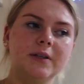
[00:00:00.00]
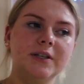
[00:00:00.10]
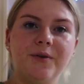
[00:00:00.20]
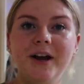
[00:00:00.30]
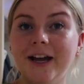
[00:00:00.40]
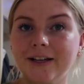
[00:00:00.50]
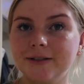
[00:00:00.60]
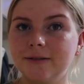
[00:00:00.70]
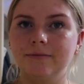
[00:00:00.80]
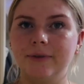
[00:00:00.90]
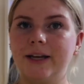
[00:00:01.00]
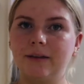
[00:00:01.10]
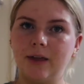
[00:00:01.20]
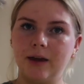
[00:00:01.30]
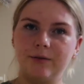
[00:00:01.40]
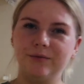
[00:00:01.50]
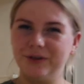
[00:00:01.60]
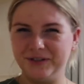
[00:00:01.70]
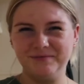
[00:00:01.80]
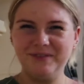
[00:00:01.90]
zyx like they
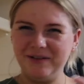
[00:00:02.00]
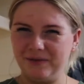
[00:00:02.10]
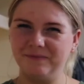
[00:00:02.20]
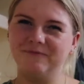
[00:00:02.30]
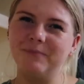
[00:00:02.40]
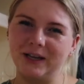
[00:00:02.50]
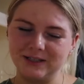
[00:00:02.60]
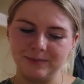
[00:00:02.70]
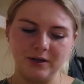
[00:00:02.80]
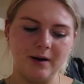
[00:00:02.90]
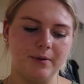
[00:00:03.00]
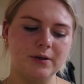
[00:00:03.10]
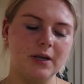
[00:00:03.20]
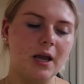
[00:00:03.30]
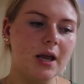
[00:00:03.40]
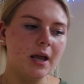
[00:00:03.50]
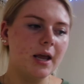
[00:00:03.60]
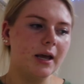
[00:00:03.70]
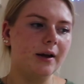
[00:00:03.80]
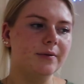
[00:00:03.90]
they mixed up the numbers
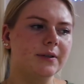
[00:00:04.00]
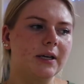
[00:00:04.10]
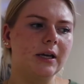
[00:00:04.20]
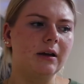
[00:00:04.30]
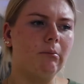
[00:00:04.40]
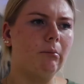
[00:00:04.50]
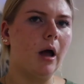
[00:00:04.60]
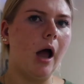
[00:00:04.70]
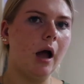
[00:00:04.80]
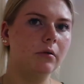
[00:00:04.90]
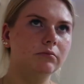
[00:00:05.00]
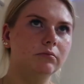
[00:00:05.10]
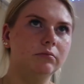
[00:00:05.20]
and i was like ah.